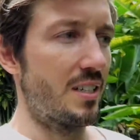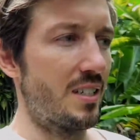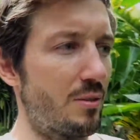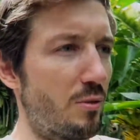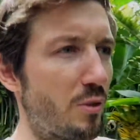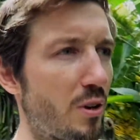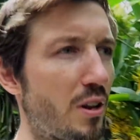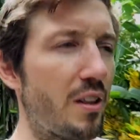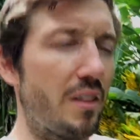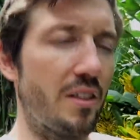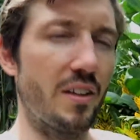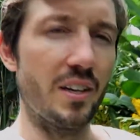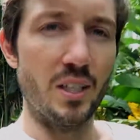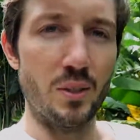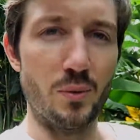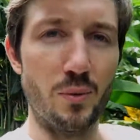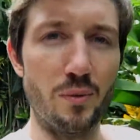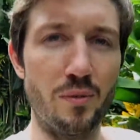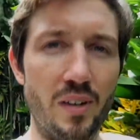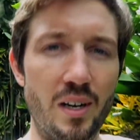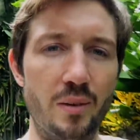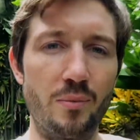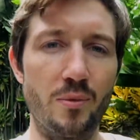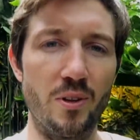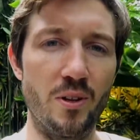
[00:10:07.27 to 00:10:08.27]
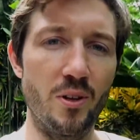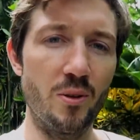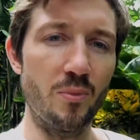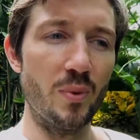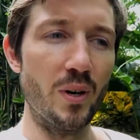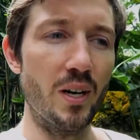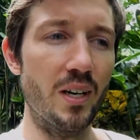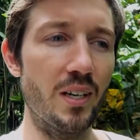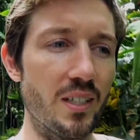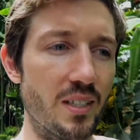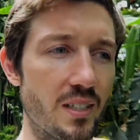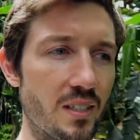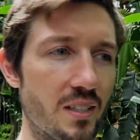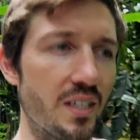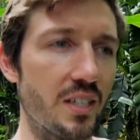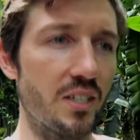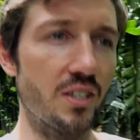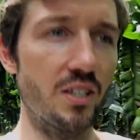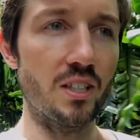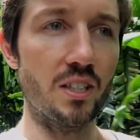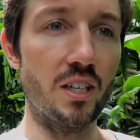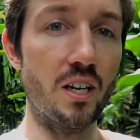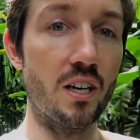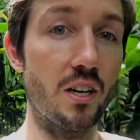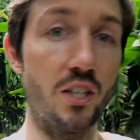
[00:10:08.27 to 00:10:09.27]
One of the things we found with Ubud is that it
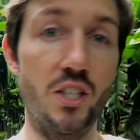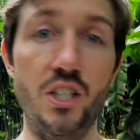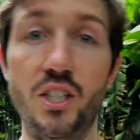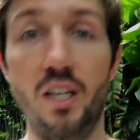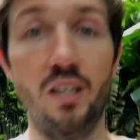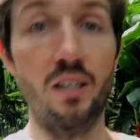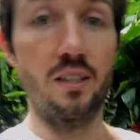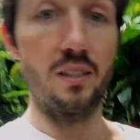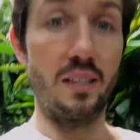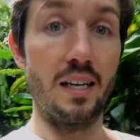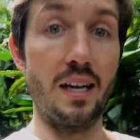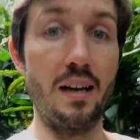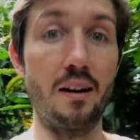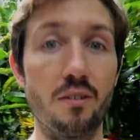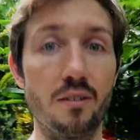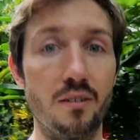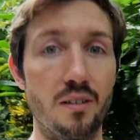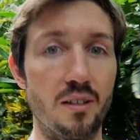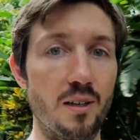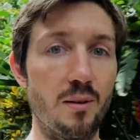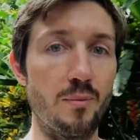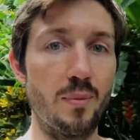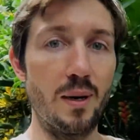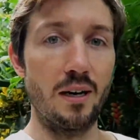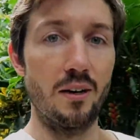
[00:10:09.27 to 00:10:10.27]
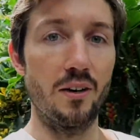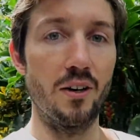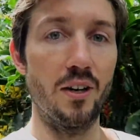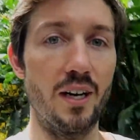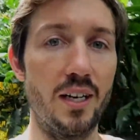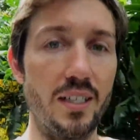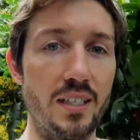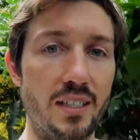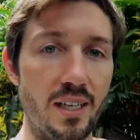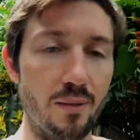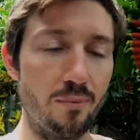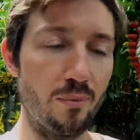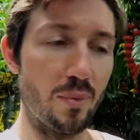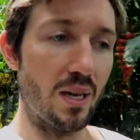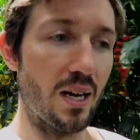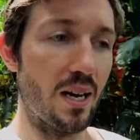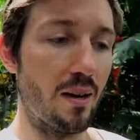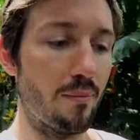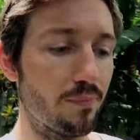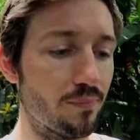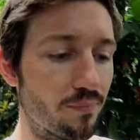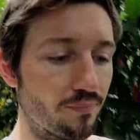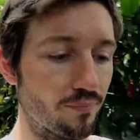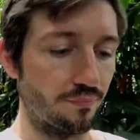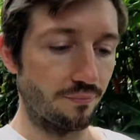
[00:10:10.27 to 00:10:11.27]
just kind of shuts down at about 9–10
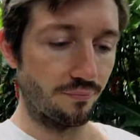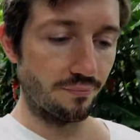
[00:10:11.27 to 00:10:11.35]
p.m.